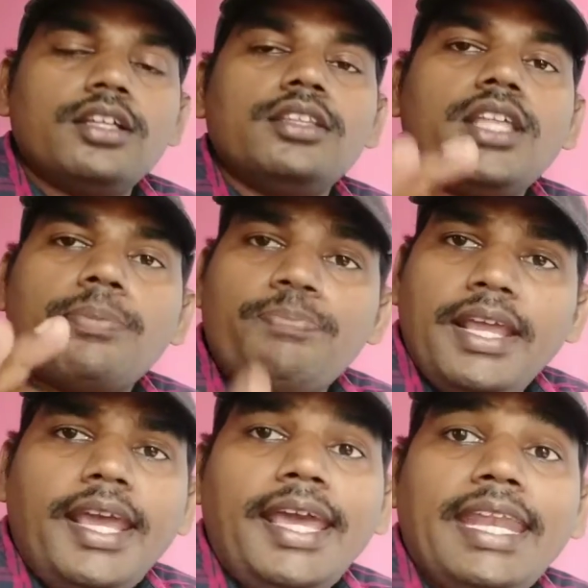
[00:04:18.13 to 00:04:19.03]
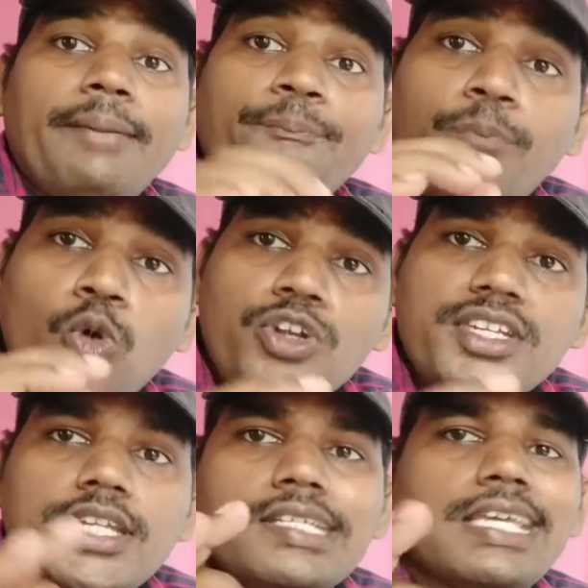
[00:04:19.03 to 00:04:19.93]
They play an
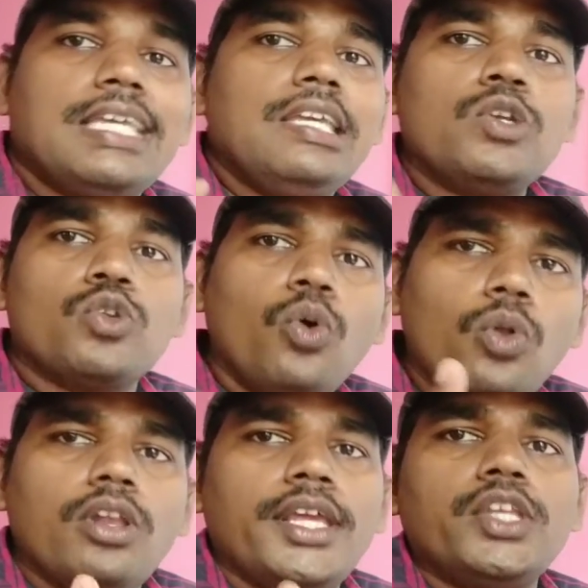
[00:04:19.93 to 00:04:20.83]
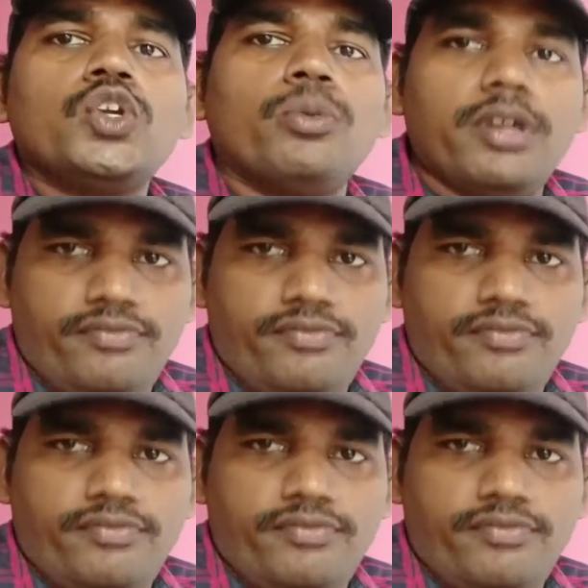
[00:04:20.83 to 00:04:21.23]
important key role in human